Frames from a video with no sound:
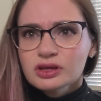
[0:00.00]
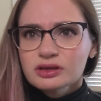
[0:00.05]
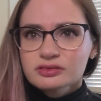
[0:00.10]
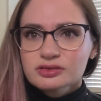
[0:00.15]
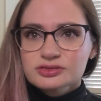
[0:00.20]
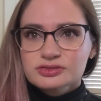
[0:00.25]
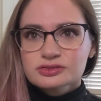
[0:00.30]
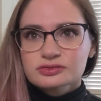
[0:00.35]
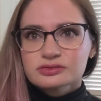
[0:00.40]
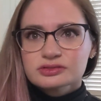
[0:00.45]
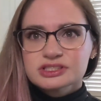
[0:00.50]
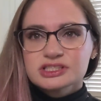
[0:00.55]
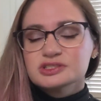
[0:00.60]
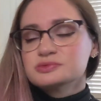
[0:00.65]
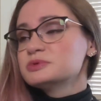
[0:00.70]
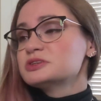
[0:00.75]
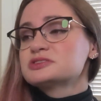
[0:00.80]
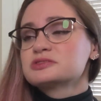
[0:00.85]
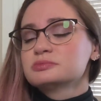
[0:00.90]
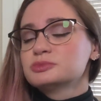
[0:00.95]
This will teach
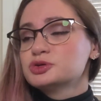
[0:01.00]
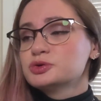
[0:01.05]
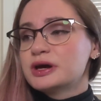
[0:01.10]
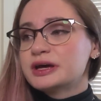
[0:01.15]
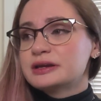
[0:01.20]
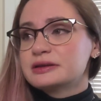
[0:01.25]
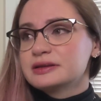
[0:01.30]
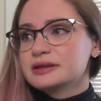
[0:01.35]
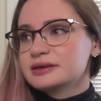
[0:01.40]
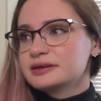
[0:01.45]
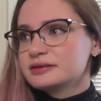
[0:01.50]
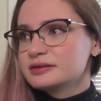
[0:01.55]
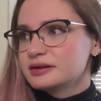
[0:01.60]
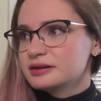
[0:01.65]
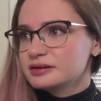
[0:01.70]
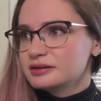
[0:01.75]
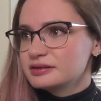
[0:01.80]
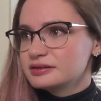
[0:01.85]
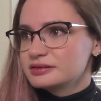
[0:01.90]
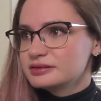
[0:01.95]
me some new editing
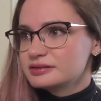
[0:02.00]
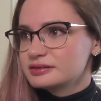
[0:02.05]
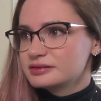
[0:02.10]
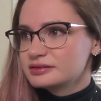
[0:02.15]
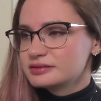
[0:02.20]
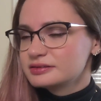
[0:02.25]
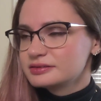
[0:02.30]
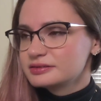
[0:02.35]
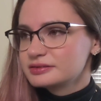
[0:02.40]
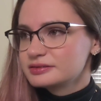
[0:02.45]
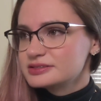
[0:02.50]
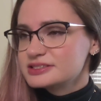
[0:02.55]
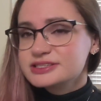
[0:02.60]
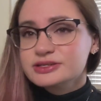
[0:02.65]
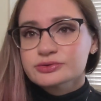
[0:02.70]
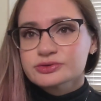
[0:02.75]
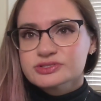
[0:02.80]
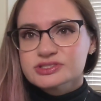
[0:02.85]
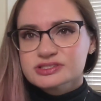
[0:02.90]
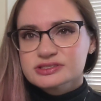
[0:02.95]

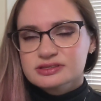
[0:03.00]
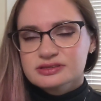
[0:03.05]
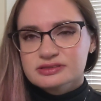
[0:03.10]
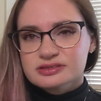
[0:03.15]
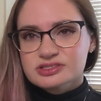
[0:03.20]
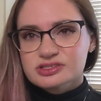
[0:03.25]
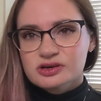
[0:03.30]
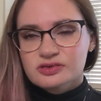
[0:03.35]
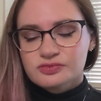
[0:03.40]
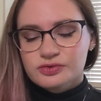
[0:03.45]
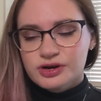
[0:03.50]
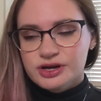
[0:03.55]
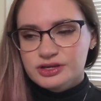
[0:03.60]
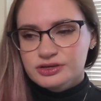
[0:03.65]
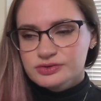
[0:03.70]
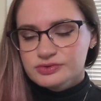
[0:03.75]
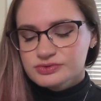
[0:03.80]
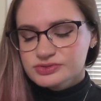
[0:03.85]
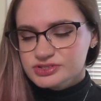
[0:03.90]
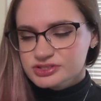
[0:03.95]
skills in the software I
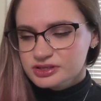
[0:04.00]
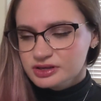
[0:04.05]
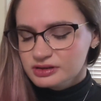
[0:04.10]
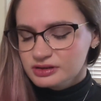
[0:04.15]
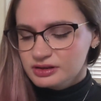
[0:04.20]
use.